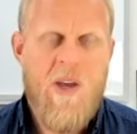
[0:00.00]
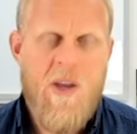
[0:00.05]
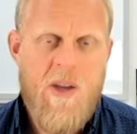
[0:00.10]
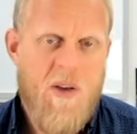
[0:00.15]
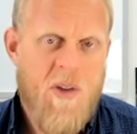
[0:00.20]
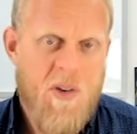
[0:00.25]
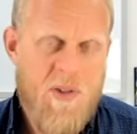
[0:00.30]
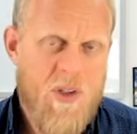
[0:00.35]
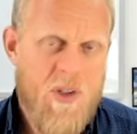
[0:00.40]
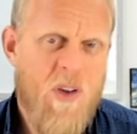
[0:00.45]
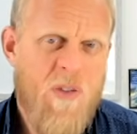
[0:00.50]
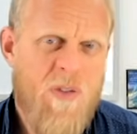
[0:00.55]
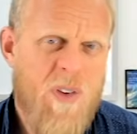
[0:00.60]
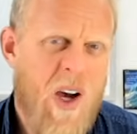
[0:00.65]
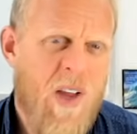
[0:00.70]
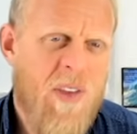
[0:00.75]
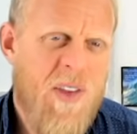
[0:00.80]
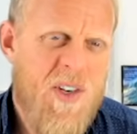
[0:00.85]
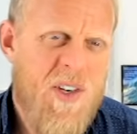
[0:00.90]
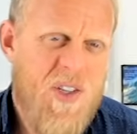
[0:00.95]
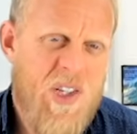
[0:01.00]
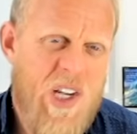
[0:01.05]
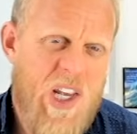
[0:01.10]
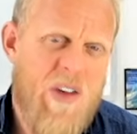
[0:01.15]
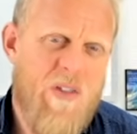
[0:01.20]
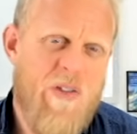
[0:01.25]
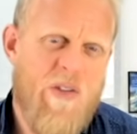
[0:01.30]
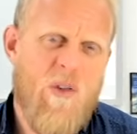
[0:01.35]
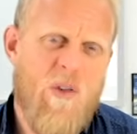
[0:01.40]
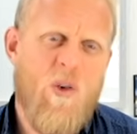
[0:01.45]
So far this year,
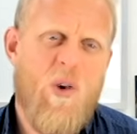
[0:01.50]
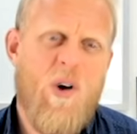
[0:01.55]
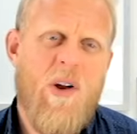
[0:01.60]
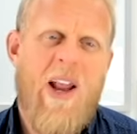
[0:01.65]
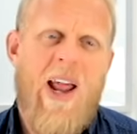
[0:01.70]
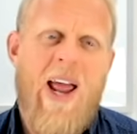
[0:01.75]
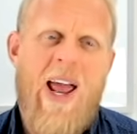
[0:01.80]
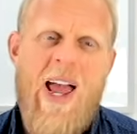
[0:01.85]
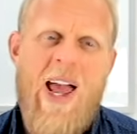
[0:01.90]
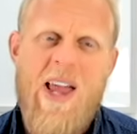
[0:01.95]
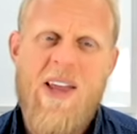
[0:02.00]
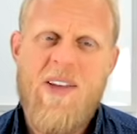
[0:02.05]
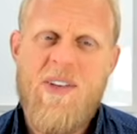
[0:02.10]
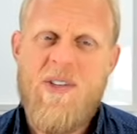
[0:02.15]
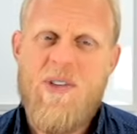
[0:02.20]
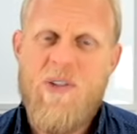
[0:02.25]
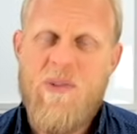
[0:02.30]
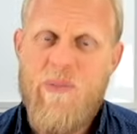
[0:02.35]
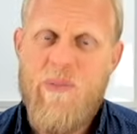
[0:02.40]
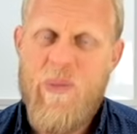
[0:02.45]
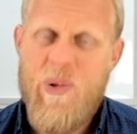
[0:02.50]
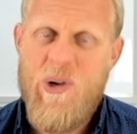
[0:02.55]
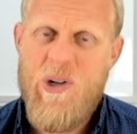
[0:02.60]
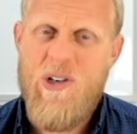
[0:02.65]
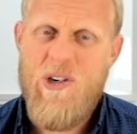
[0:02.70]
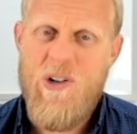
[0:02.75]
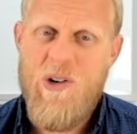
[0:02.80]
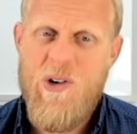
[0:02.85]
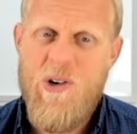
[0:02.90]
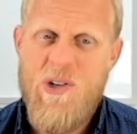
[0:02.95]
Ford has
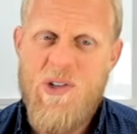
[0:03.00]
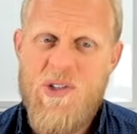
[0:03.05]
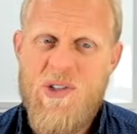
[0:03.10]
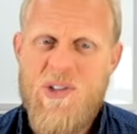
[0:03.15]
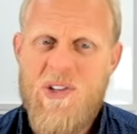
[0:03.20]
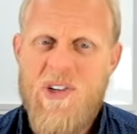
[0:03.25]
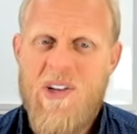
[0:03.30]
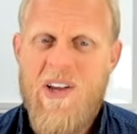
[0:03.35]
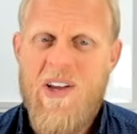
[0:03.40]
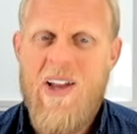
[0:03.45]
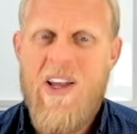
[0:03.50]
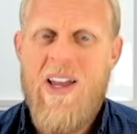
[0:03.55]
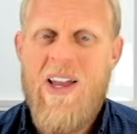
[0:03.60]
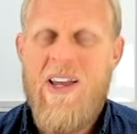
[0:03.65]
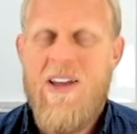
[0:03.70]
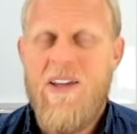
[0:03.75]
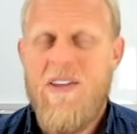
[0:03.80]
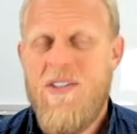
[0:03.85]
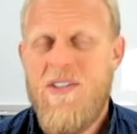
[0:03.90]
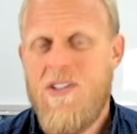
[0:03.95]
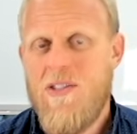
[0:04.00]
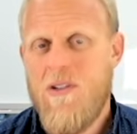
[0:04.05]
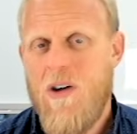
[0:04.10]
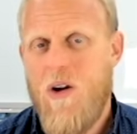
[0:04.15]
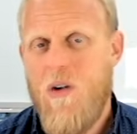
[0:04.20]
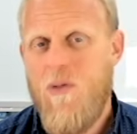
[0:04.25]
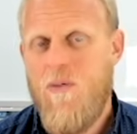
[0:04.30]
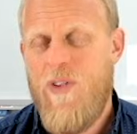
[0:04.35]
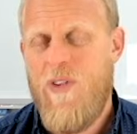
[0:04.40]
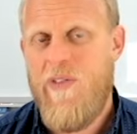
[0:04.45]
produced and
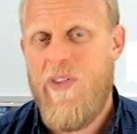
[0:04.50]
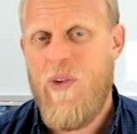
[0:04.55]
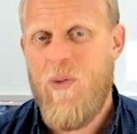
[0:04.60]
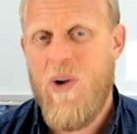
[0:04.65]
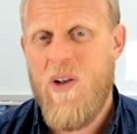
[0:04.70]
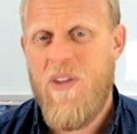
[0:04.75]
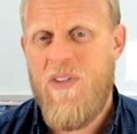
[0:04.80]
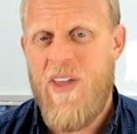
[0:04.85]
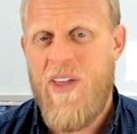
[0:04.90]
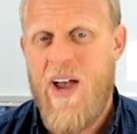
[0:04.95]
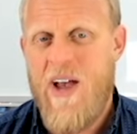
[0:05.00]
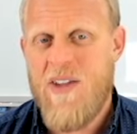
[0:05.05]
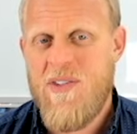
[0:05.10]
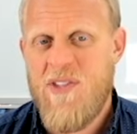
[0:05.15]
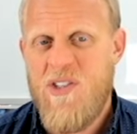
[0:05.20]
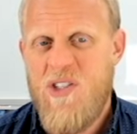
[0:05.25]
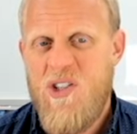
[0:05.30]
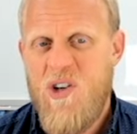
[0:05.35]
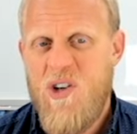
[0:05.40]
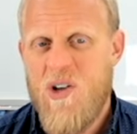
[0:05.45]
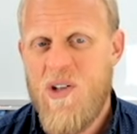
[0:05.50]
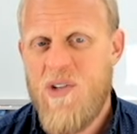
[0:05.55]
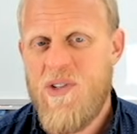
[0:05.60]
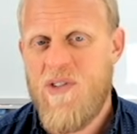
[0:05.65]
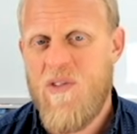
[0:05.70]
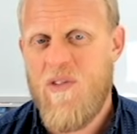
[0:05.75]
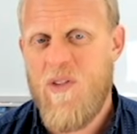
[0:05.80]
sold 51,000 units of the